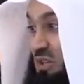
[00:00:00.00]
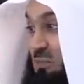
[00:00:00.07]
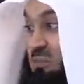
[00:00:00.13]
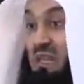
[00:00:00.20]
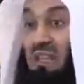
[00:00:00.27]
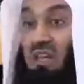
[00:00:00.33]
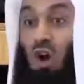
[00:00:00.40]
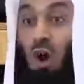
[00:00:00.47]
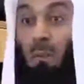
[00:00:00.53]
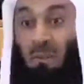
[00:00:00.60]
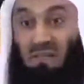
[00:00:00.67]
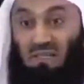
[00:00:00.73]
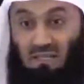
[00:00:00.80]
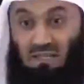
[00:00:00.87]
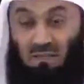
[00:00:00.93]
should be the
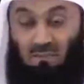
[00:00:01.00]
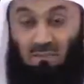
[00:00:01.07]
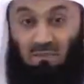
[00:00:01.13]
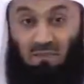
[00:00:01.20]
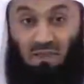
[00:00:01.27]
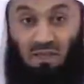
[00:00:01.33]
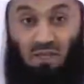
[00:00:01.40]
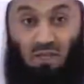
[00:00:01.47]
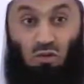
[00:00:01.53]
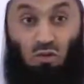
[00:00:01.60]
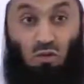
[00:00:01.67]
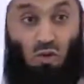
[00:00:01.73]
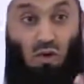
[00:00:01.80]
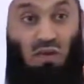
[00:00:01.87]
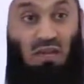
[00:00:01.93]
opposite. You
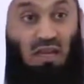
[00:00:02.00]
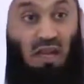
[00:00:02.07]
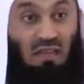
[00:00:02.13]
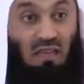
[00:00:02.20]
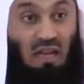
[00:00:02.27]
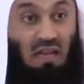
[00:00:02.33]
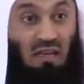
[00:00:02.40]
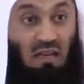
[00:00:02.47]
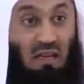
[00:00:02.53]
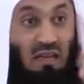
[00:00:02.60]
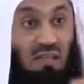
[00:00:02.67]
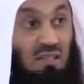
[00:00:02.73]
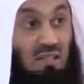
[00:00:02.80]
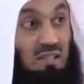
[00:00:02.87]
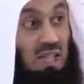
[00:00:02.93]
call the
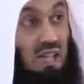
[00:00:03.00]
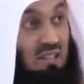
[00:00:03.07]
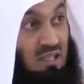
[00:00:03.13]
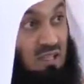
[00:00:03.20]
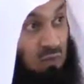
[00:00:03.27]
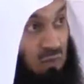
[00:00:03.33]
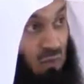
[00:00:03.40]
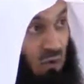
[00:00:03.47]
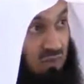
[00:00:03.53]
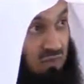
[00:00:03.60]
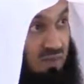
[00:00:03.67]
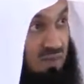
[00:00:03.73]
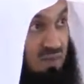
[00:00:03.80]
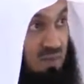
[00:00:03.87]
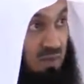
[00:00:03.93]
adhan, Satan
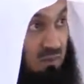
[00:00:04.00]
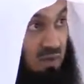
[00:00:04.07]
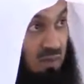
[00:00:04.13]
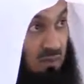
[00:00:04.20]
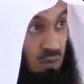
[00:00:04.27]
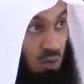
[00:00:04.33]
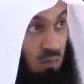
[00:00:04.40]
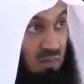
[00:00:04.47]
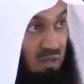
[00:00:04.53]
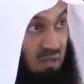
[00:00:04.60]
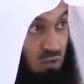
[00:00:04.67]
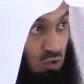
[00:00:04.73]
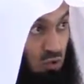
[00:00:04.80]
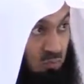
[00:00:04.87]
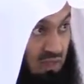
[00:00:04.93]
moves. But a mu'min,
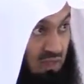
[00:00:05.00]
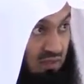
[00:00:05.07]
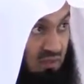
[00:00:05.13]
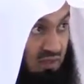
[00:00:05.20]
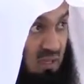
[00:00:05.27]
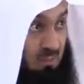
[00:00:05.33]
a true believer,